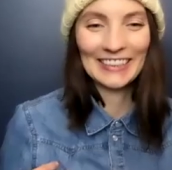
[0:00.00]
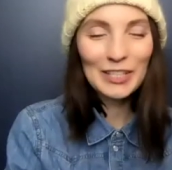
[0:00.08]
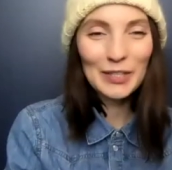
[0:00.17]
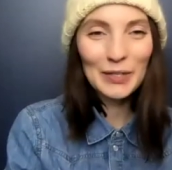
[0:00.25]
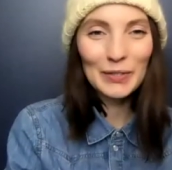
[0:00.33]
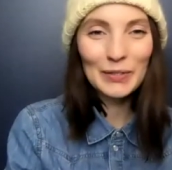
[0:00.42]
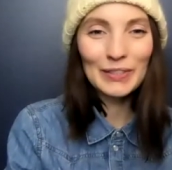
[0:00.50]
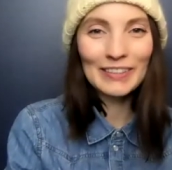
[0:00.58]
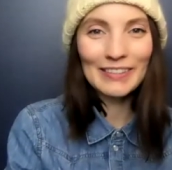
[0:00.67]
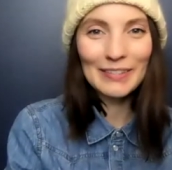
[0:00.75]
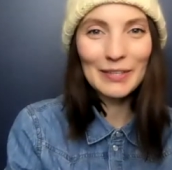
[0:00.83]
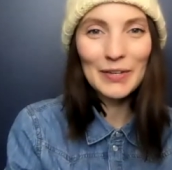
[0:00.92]
so
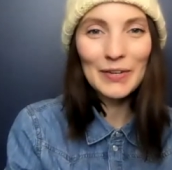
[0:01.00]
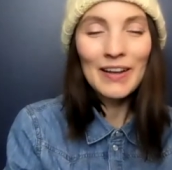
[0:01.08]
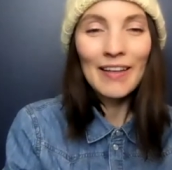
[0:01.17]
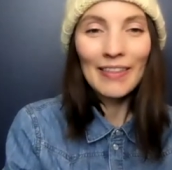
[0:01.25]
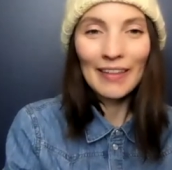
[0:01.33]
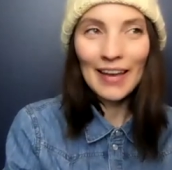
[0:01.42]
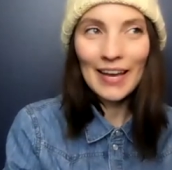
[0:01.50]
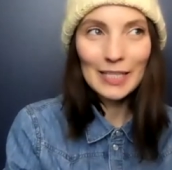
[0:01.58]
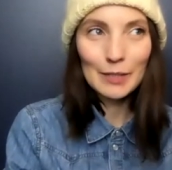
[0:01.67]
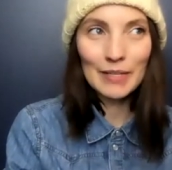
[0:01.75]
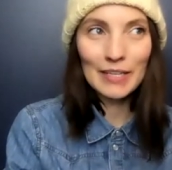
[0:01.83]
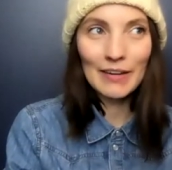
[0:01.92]
cool. So they asked
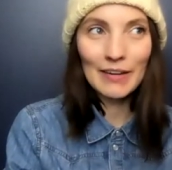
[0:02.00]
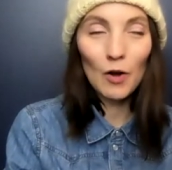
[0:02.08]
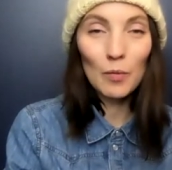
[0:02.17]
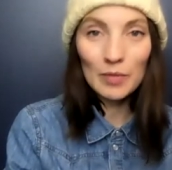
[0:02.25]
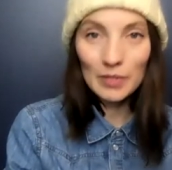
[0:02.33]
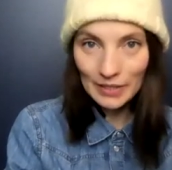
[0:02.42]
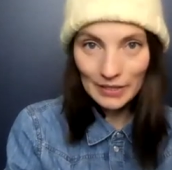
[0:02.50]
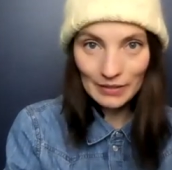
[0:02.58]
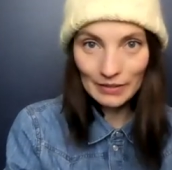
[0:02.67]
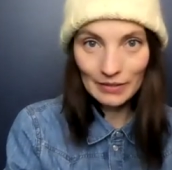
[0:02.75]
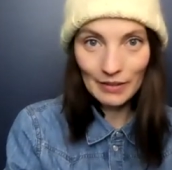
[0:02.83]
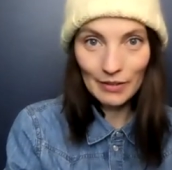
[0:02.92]
me almost a
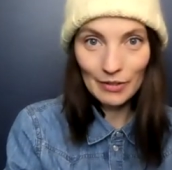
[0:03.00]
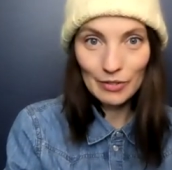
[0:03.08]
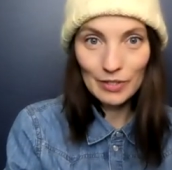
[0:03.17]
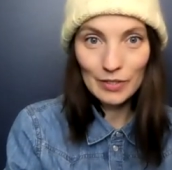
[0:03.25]
year ago